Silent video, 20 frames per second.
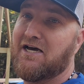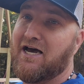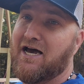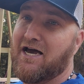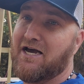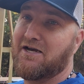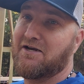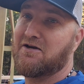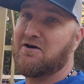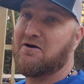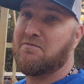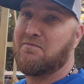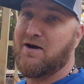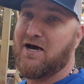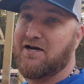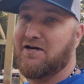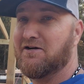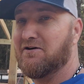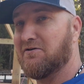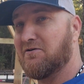I can come
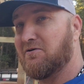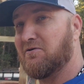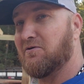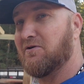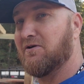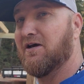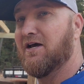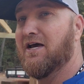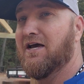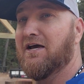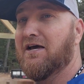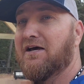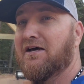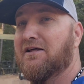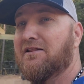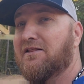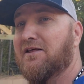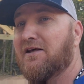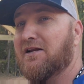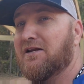out here on
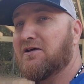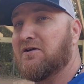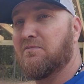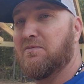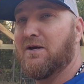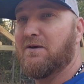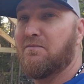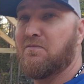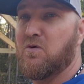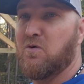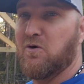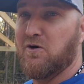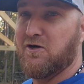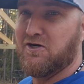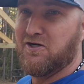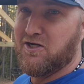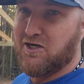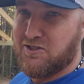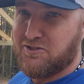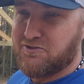the little bit more
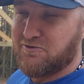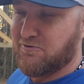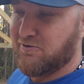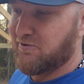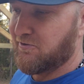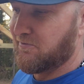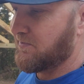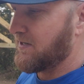industrial